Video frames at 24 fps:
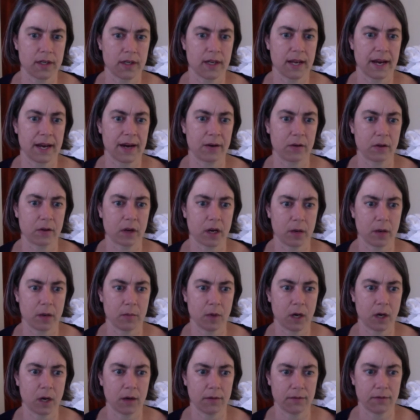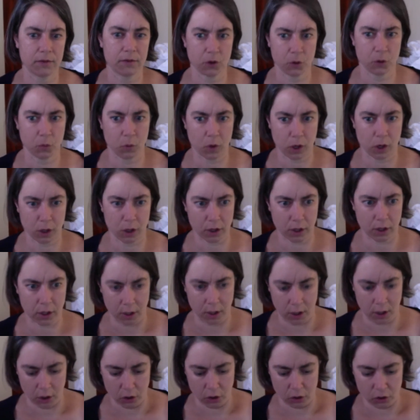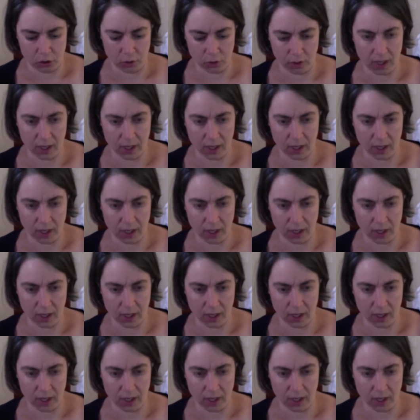outcome of your work. Do